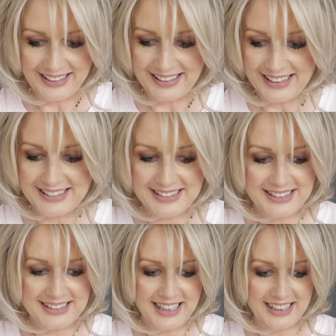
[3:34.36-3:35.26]
that it has
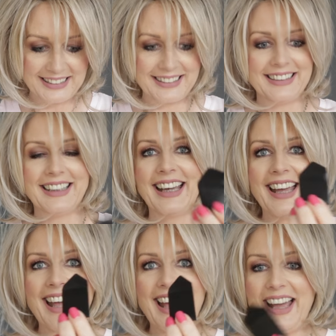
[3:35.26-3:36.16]
this tiny
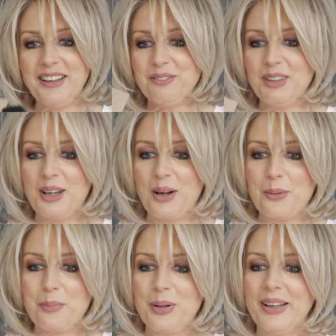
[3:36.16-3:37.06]

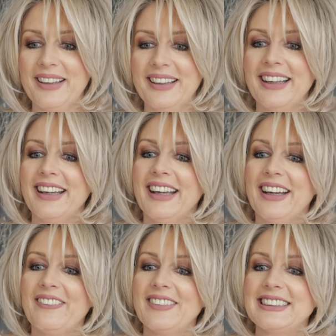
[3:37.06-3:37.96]
envelope
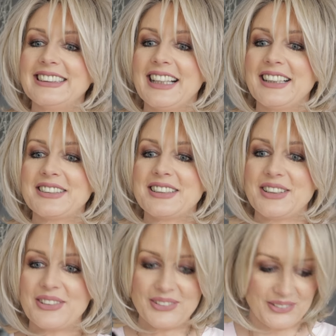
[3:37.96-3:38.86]
which tells
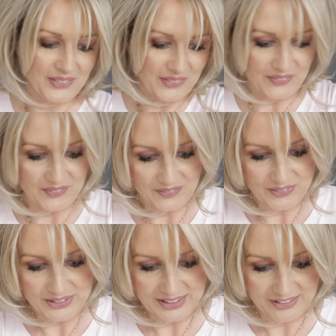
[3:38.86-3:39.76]
you
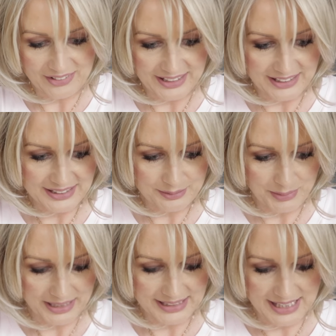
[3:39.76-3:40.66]
what the ring is
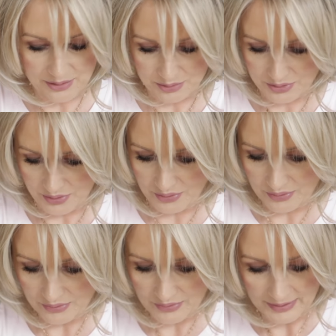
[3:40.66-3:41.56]
made out of.